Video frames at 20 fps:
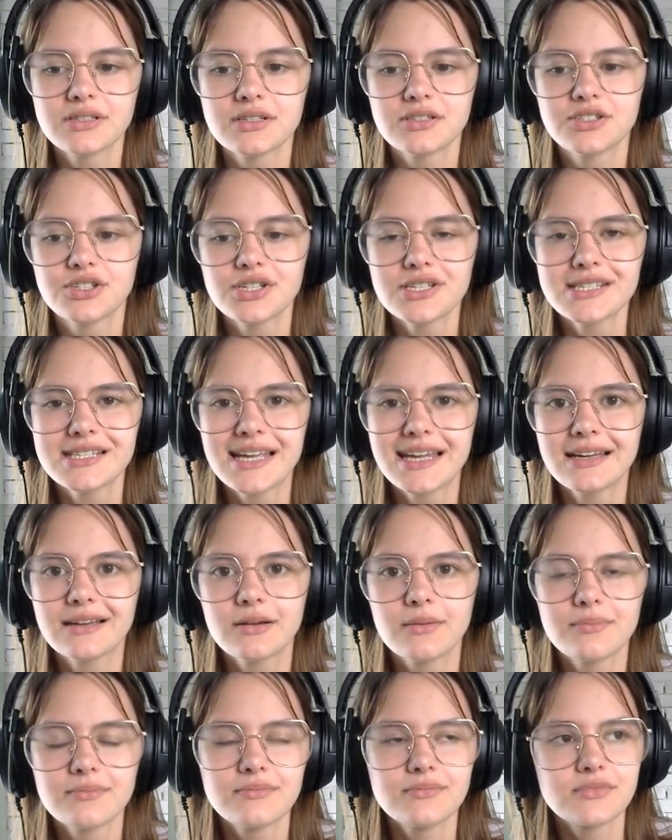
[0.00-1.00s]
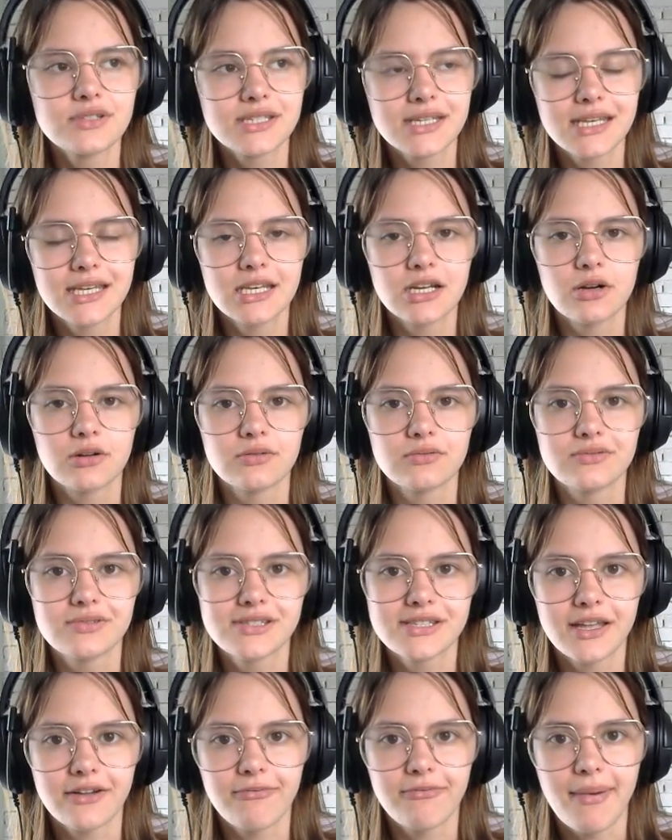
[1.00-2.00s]
Just like Mosquito
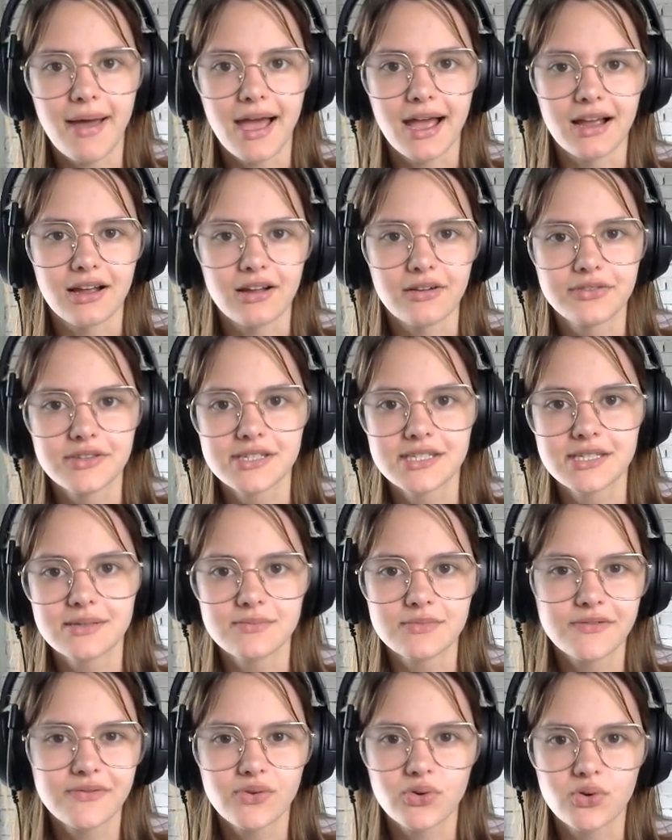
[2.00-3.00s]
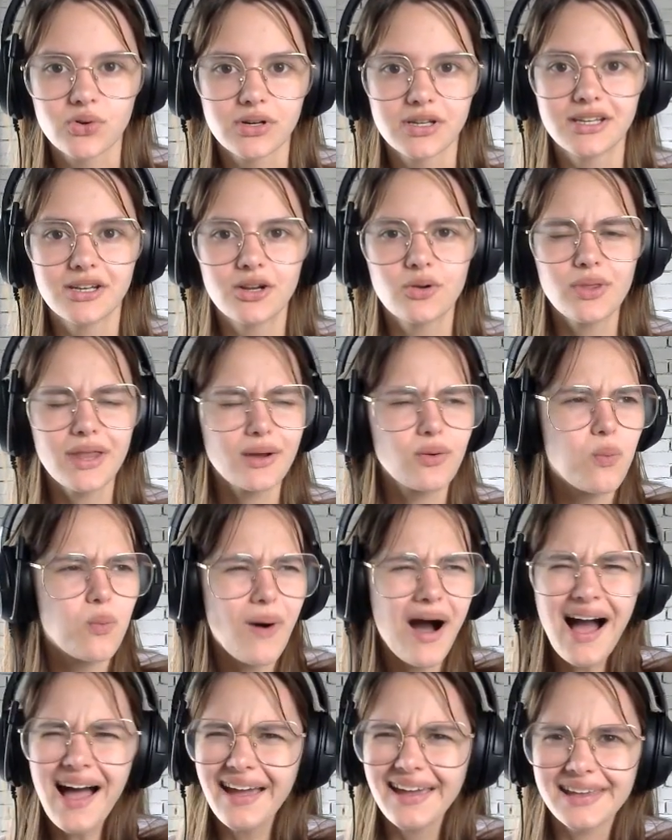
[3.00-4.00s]
stuff pack of The Sims 4, you know, like
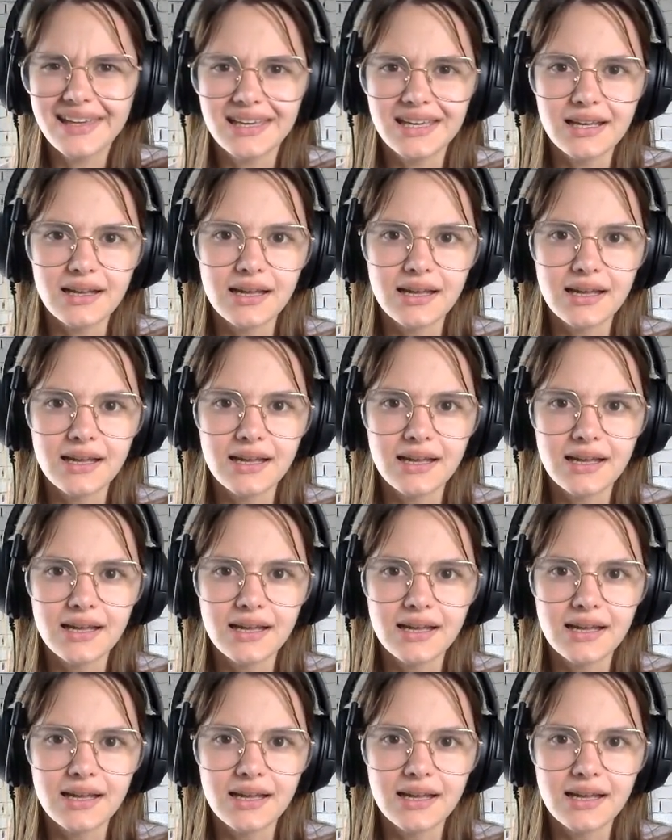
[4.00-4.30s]
why?